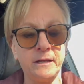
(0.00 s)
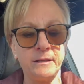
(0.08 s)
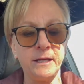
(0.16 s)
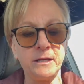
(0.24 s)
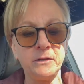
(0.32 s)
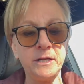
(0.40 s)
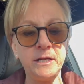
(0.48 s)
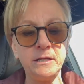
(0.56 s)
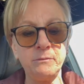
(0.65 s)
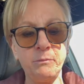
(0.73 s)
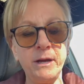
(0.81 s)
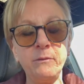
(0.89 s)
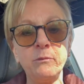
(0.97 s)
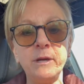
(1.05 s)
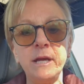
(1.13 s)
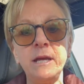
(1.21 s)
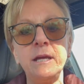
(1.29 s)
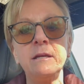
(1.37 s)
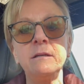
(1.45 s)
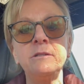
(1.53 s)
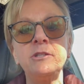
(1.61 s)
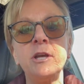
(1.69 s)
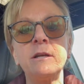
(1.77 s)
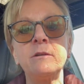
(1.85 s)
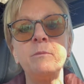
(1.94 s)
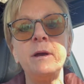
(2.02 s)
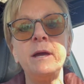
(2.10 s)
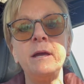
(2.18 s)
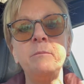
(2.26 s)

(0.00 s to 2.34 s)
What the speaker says: They cleaned my ring, checked my